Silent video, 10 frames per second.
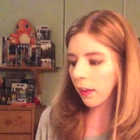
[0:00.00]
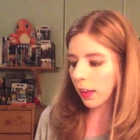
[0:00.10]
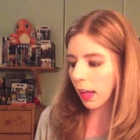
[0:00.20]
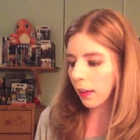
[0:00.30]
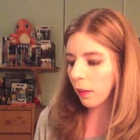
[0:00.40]

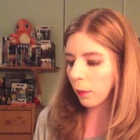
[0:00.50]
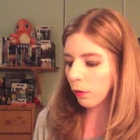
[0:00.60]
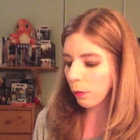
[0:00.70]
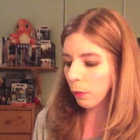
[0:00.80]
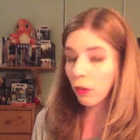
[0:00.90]
saying that they
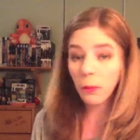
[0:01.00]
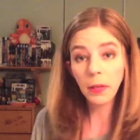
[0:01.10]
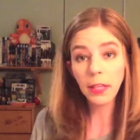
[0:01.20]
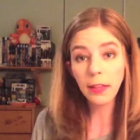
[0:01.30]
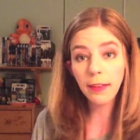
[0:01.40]
were supposed to
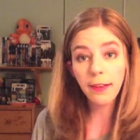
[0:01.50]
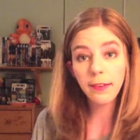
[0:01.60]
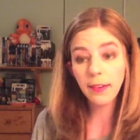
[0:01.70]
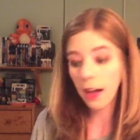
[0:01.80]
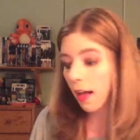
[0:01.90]
be.
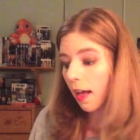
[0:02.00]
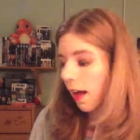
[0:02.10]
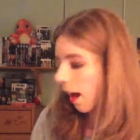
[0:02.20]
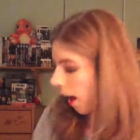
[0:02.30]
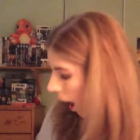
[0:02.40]
So
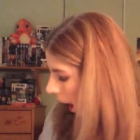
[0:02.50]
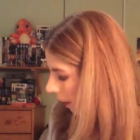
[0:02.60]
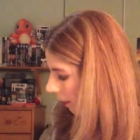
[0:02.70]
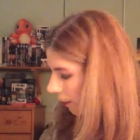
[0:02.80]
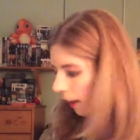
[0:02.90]

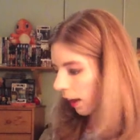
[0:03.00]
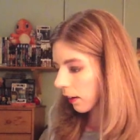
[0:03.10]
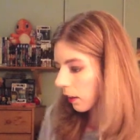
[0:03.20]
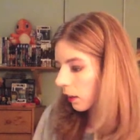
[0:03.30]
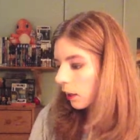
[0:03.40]
I think
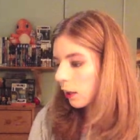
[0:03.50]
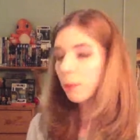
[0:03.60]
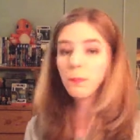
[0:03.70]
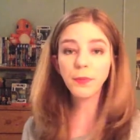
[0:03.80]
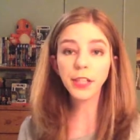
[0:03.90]
that is
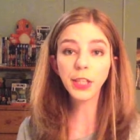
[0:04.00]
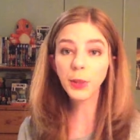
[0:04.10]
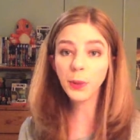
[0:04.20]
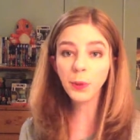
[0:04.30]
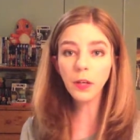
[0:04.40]
pretty
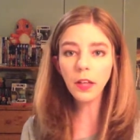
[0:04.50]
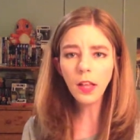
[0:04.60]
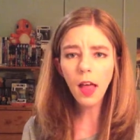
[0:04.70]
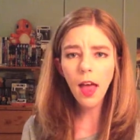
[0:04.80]
cool.